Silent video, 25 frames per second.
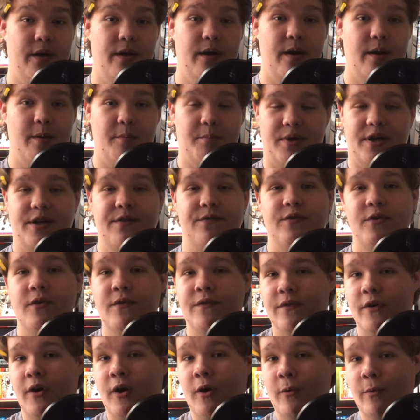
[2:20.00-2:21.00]
But if you're
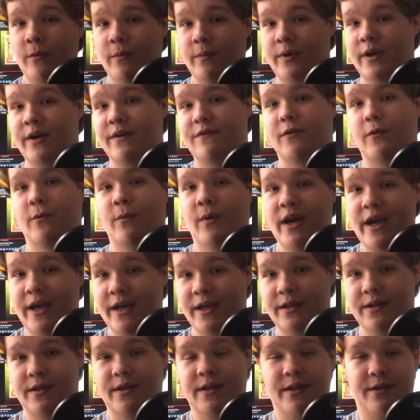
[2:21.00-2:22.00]
far enough away
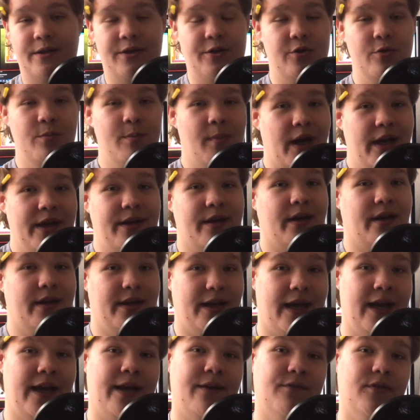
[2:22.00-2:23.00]
that you might not
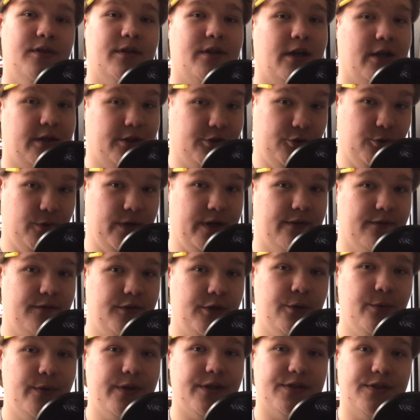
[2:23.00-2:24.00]
have the luxury of
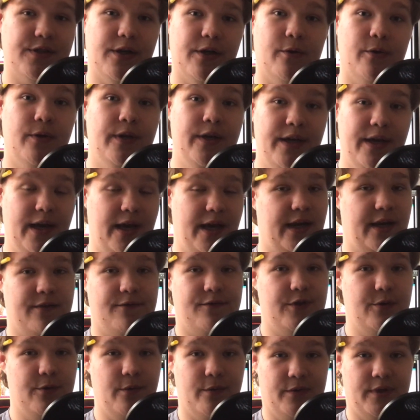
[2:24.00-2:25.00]
doing so, and if
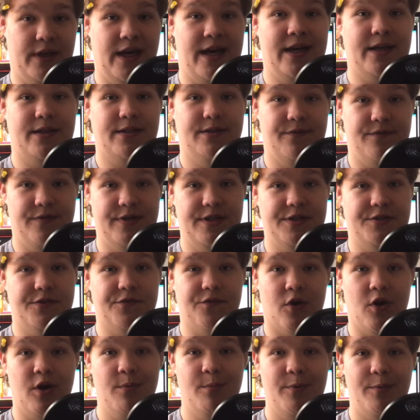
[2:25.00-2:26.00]
you lack defensive
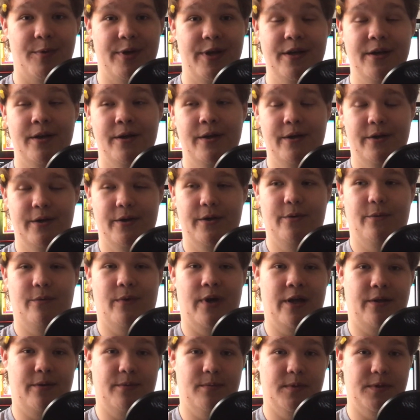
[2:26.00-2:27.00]
armament,
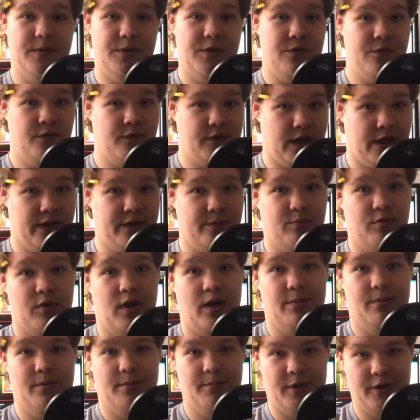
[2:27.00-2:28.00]
well, you've got a
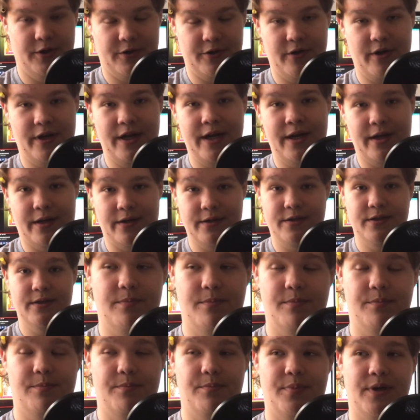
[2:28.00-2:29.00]
problem on your hand.
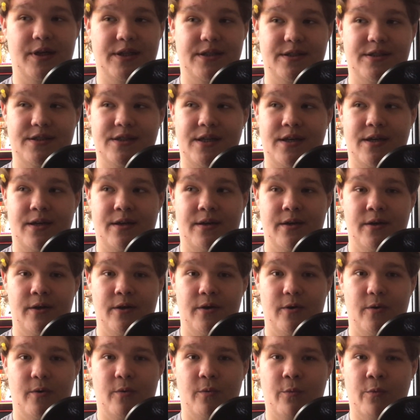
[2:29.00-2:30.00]
But
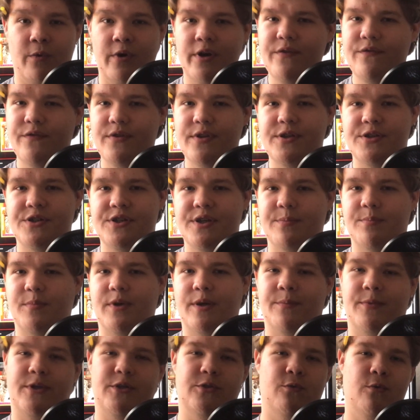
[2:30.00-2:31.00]
what if the ship
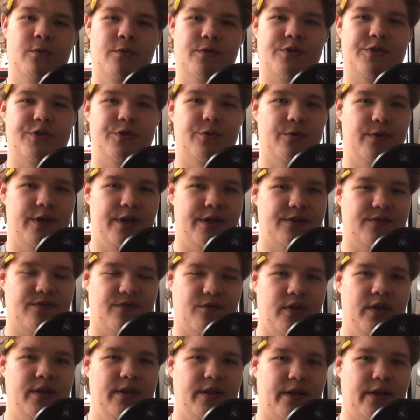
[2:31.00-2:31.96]
coming towards you is friendly?